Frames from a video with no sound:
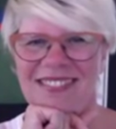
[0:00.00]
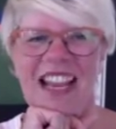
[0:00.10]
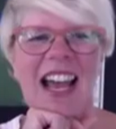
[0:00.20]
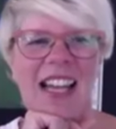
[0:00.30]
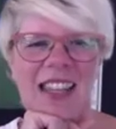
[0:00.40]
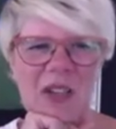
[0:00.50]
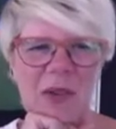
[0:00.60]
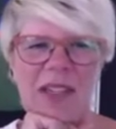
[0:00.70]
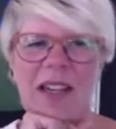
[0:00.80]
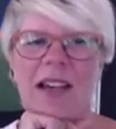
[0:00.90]
I
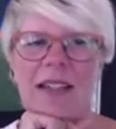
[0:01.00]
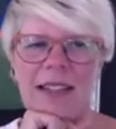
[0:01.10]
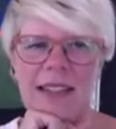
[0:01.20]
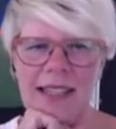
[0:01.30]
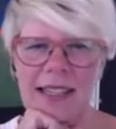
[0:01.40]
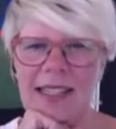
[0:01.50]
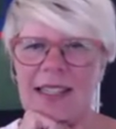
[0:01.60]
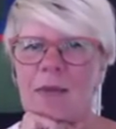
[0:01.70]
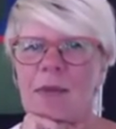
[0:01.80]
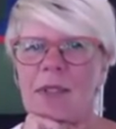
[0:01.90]
think
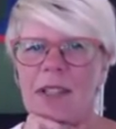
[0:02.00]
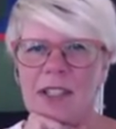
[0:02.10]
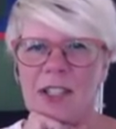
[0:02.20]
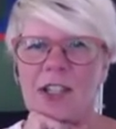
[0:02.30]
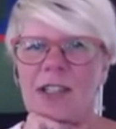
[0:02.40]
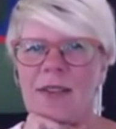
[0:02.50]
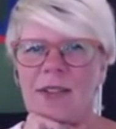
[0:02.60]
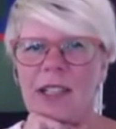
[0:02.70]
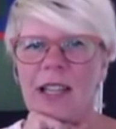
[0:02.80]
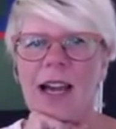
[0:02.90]
you'll have a
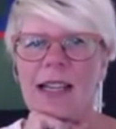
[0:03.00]
line